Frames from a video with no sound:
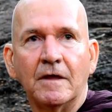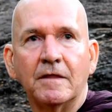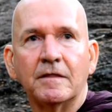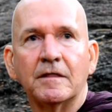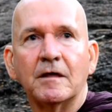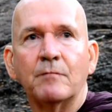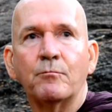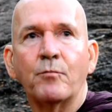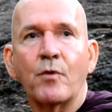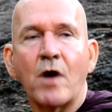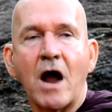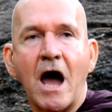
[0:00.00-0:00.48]

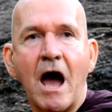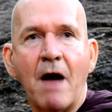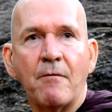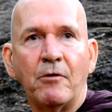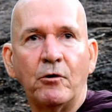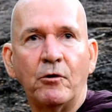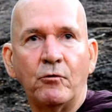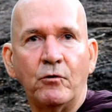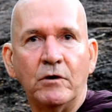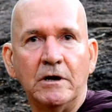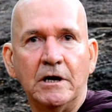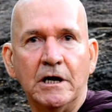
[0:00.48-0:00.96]
the
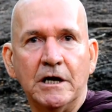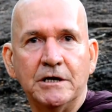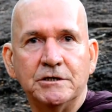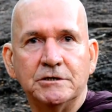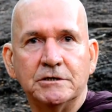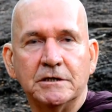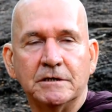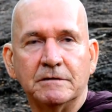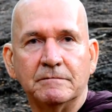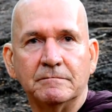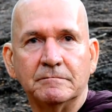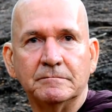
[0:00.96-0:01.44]
Brahma
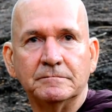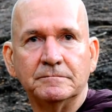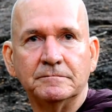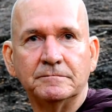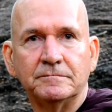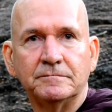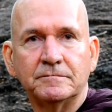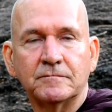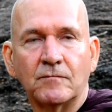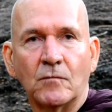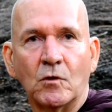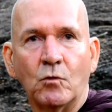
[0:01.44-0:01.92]
religion,
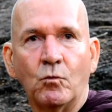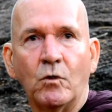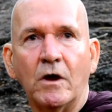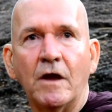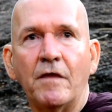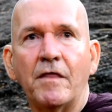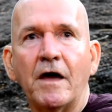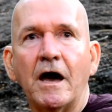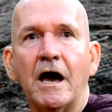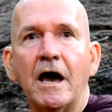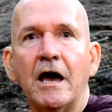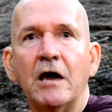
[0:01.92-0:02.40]
where
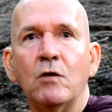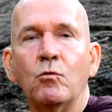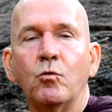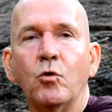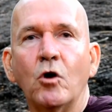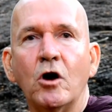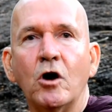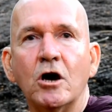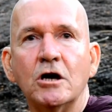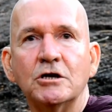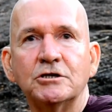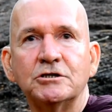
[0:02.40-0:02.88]
they
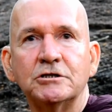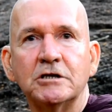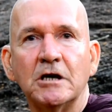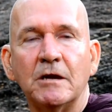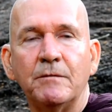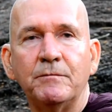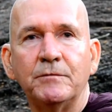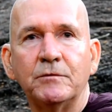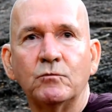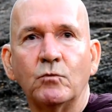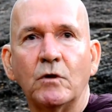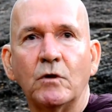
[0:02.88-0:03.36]
worshipped,